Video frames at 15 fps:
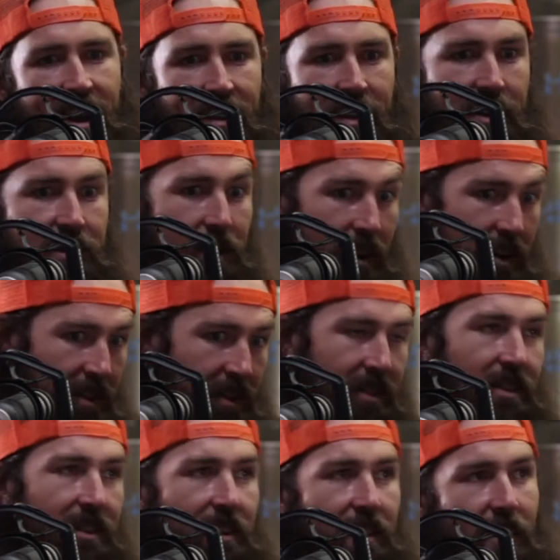and they took,
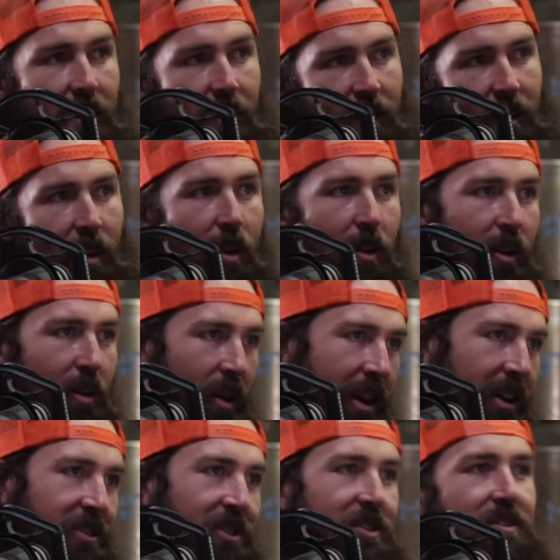you know, all the grain
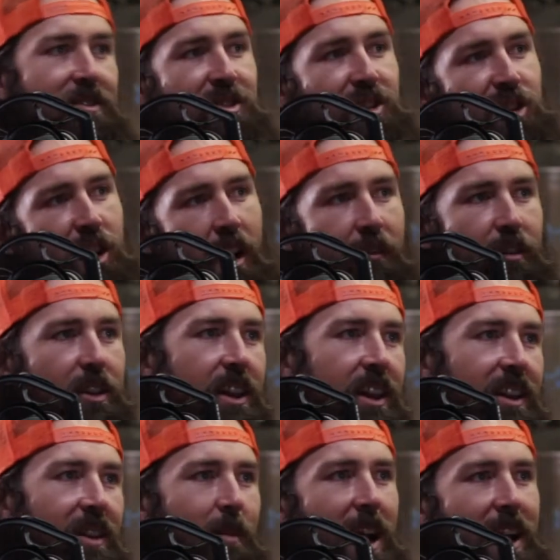and just shoveled it
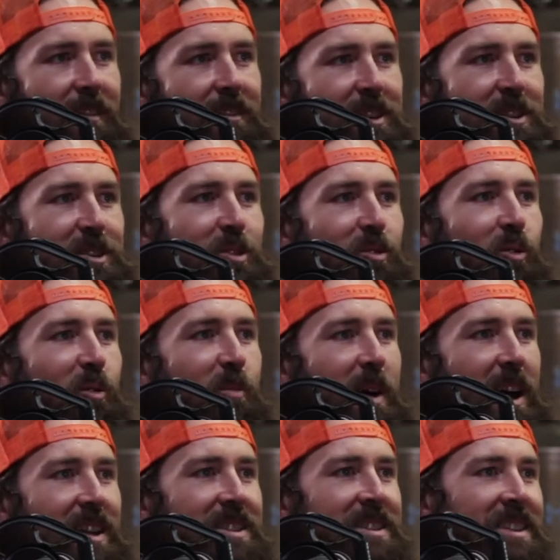in the back of the school
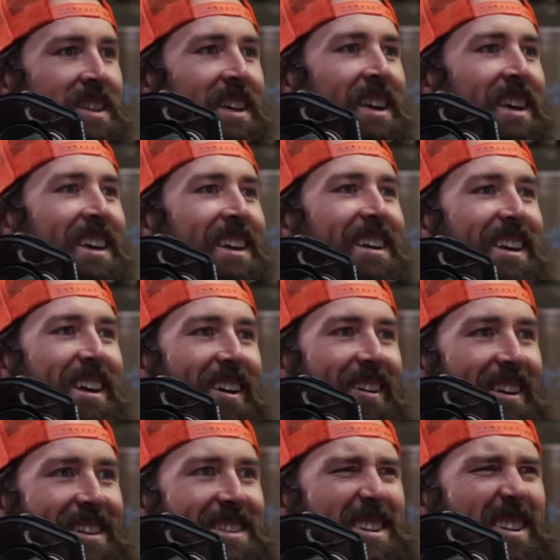bus. Wow. You know,
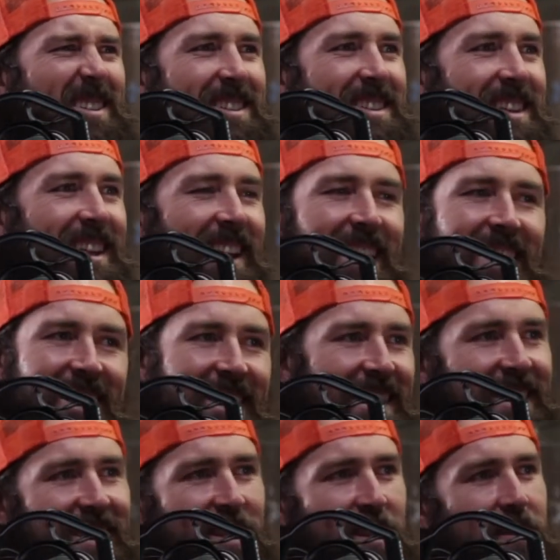and so like
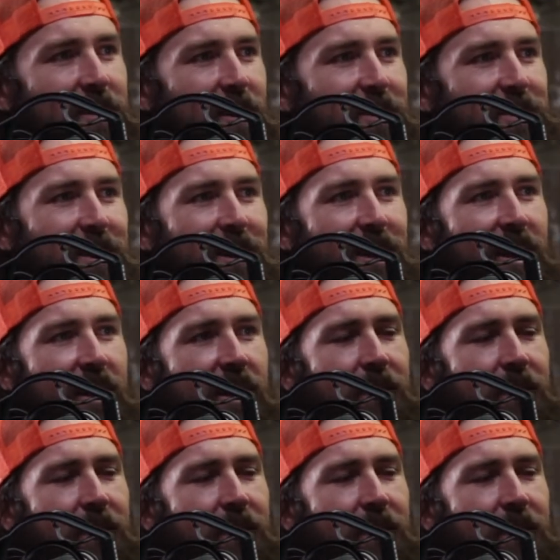there's a lot of